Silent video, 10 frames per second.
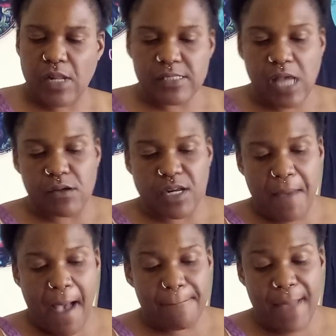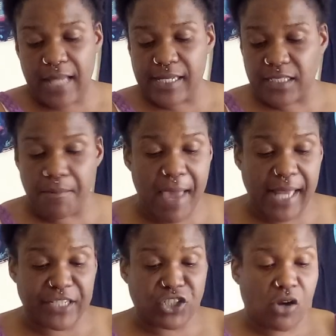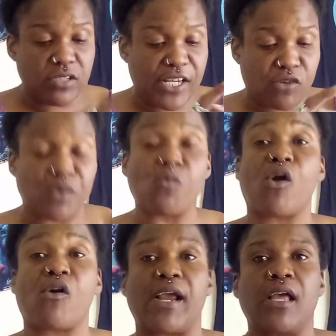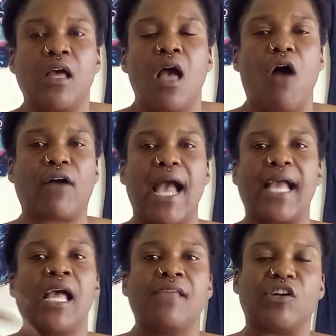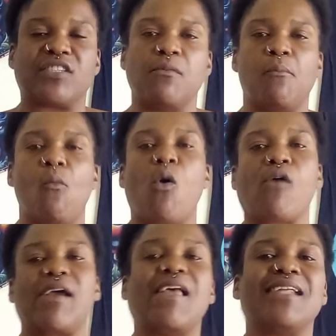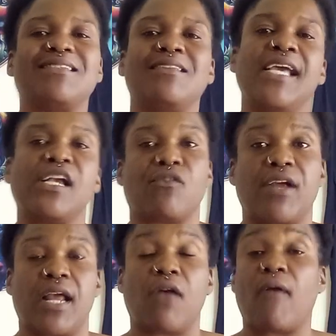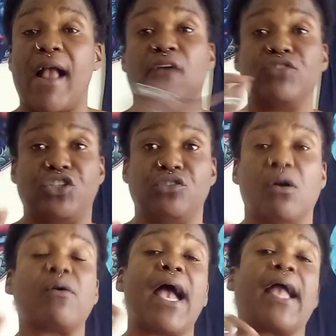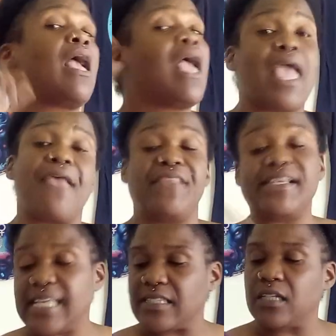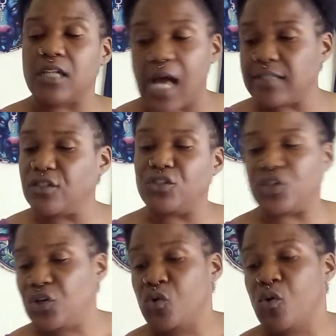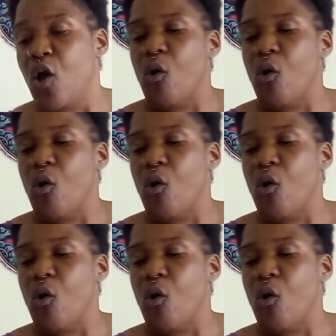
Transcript: Talking about balance and manage your lingering worry, okay? There's some worry that is lingering around you, okay? And this has a lot to do